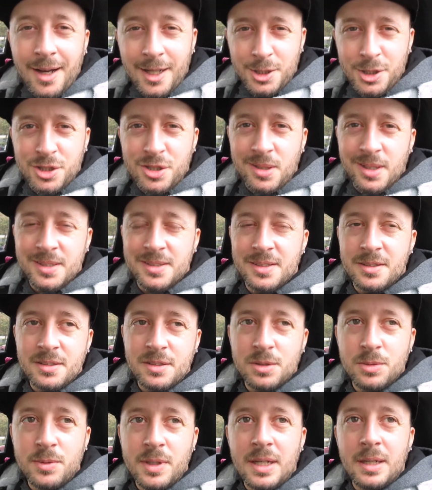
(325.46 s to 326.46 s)
I just listened
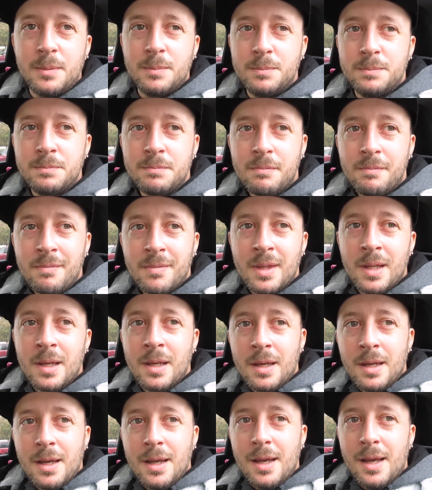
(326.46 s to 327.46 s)
to um,
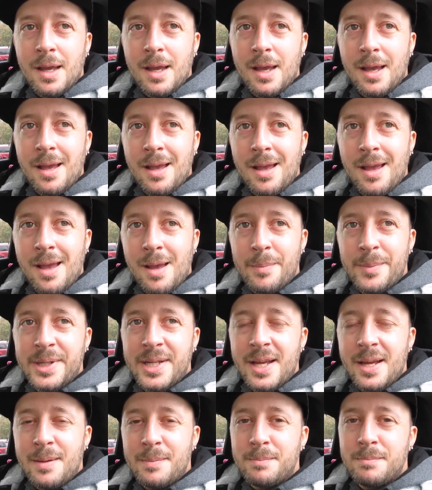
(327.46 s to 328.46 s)

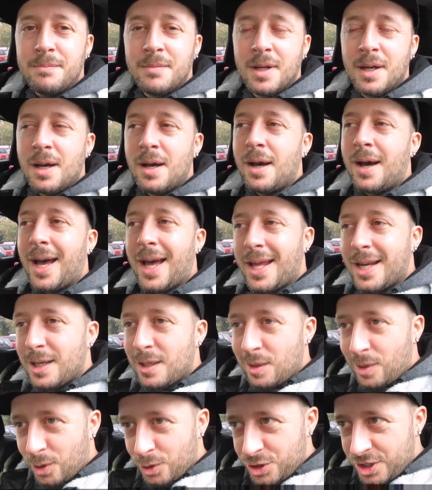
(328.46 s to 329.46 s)
Eminem
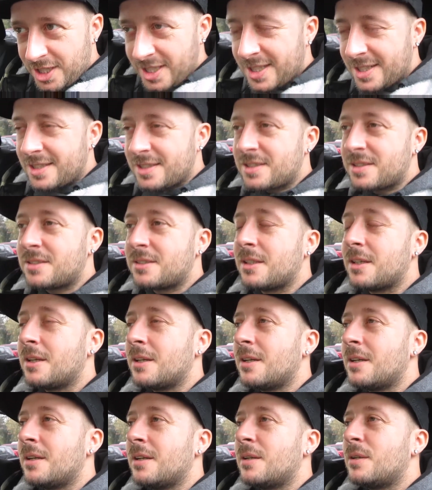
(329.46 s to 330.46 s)
and Logic's
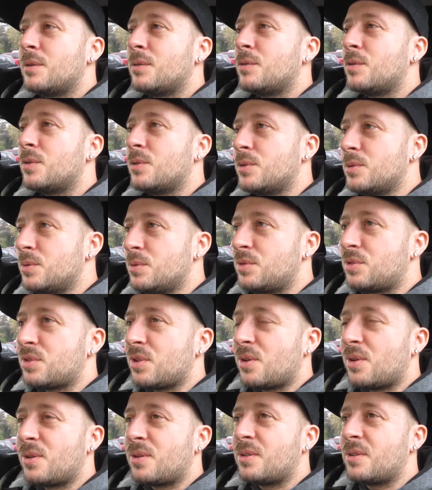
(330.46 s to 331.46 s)
new
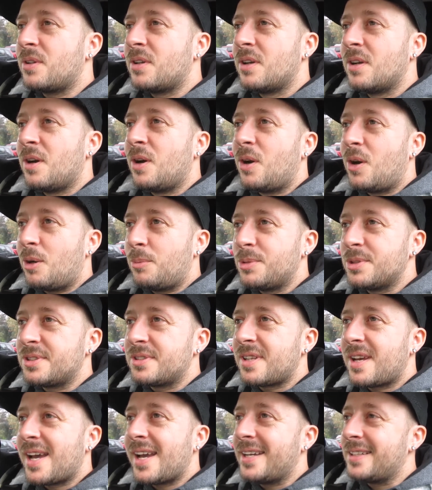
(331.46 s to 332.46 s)
song,
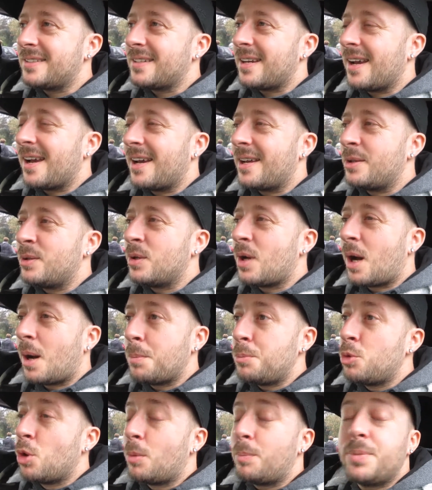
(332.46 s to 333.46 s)
Homicide, and
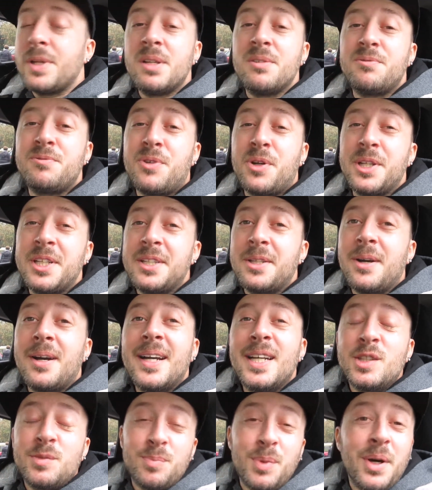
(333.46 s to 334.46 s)
I'm not being funny,
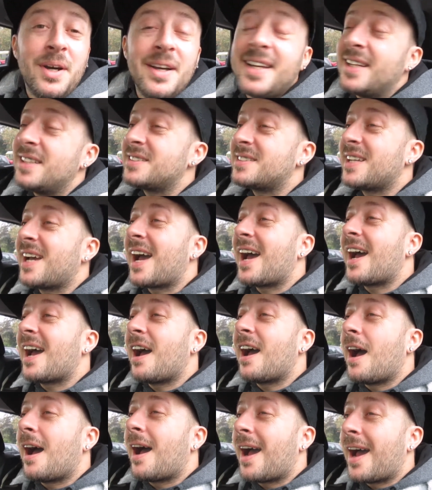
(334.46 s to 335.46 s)
guys, but it's
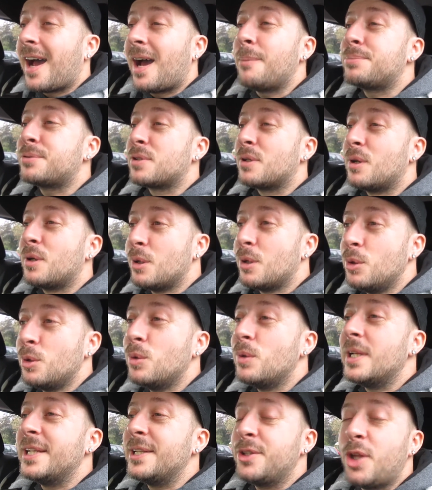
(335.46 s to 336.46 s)

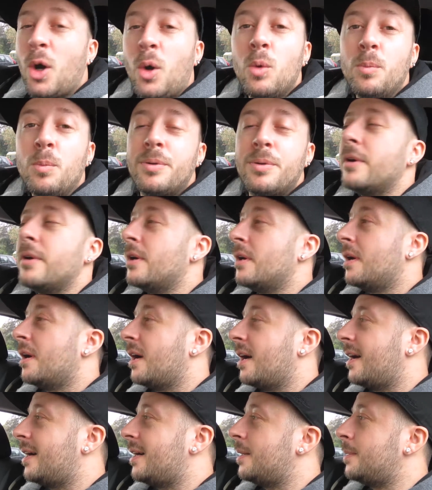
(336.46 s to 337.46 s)
absolutely dope.
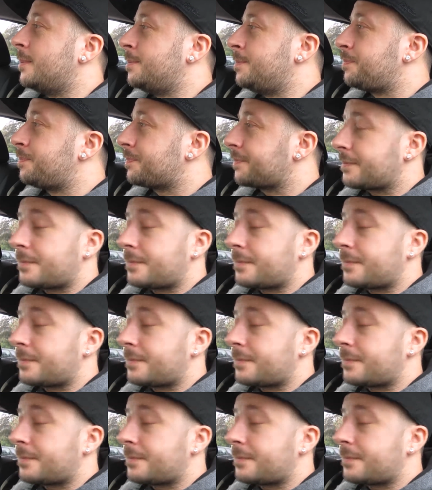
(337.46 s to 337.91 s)
Um,